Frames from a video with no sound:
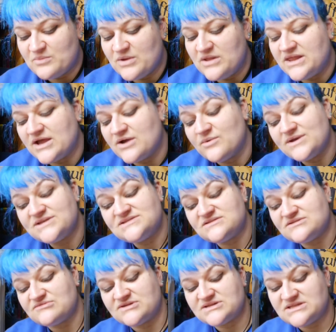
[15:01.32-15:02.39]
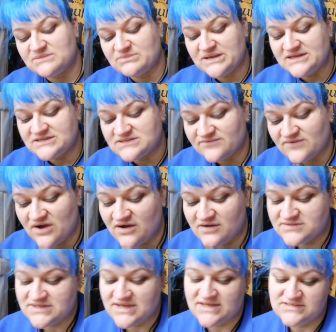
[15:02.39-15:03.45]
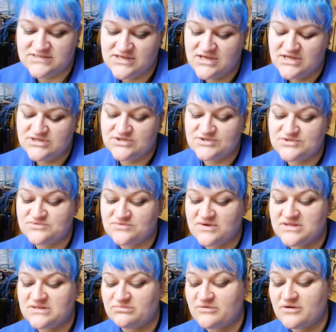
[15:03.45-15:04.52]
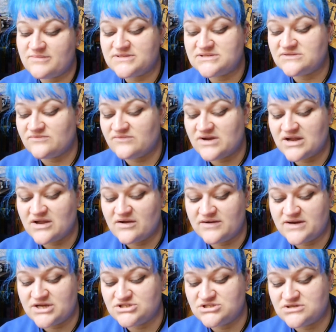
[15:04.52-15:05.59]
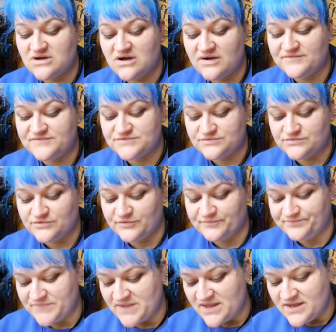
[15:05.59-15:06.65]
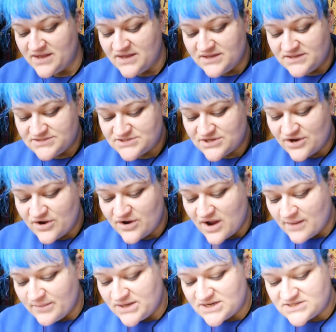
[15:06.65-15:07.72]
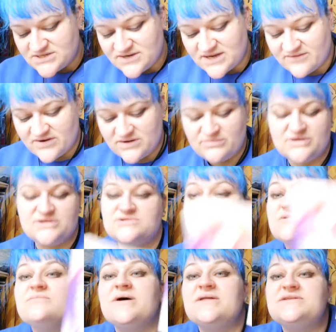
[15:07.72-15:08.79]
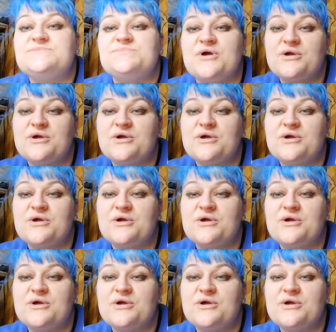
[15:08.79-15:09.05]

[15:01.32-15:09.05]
but will her quest threaten the peace of Heart and destroy the promise of reincarnation after all? So, I mean, I don't hear anybody talk about this